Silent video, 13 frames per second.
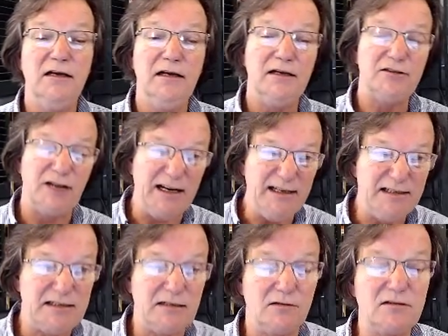And
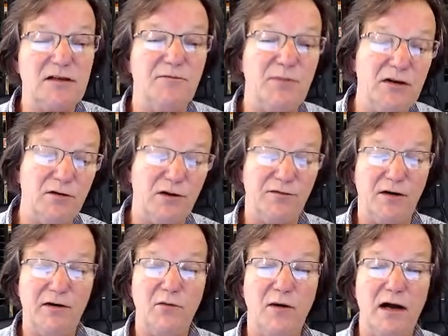Chinese silks have been doing
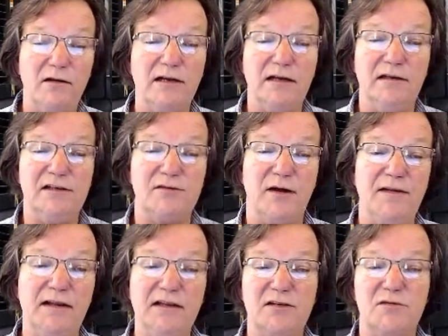very well lately, so I
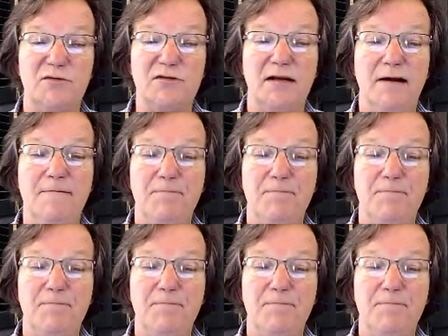think this was